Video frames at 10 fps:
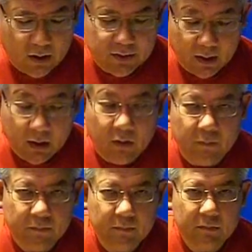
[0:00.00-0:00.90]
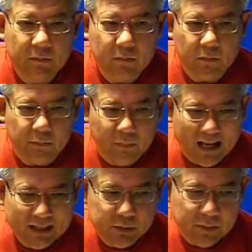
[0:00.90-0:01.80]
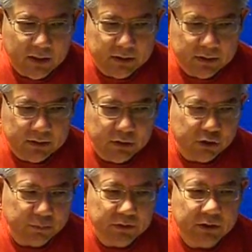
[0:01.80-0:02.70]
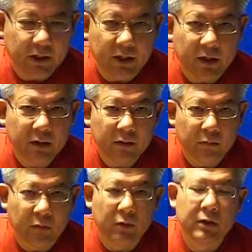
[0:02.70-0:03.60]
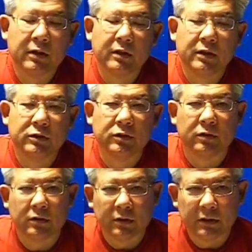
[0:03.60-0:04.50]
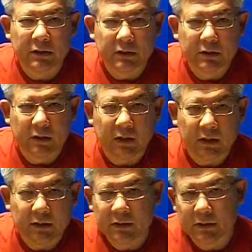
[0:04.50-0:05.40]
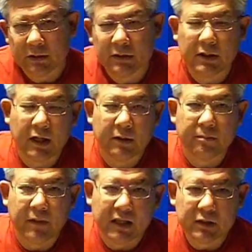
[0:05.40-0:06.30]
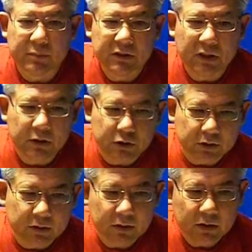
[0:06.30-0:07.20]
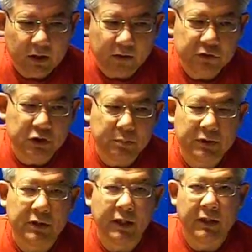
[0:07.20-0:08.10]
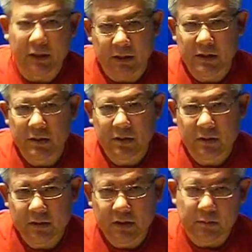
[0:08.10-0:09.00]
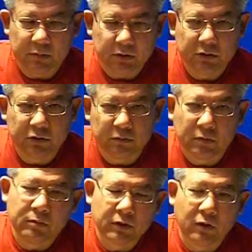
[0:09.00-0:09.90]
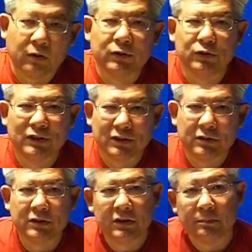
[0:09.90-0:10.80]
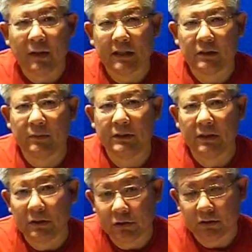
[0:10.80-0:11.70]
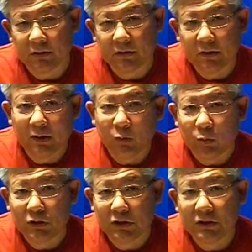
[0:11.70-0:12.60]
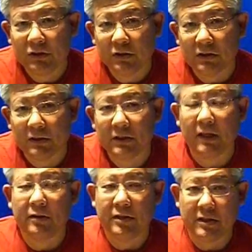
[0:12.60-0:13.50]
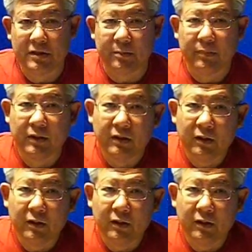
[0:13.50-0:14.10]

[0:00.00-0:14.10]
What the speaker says: Now, maximizing GPA. Well, one of the things you'll learn in this class is that maximization of GPA is similar to what we call utility maximization, which is utilitarianism,